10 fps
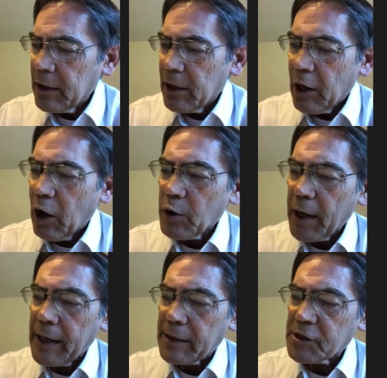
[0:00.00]

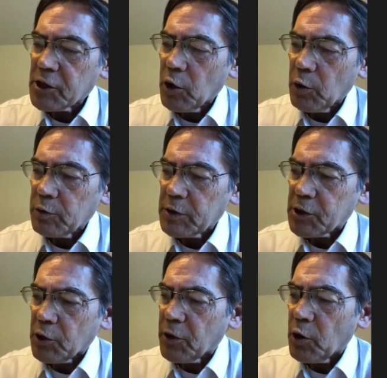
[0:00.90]
Okay, so
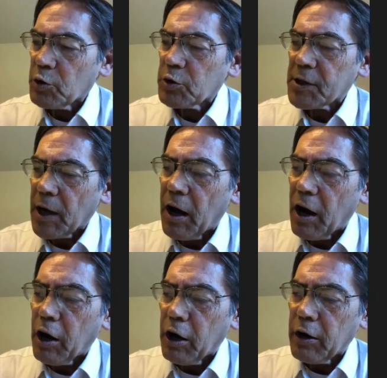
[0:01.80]
those
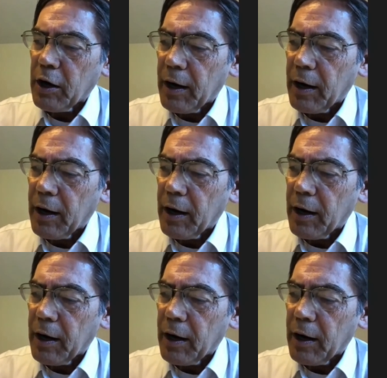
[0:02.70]
are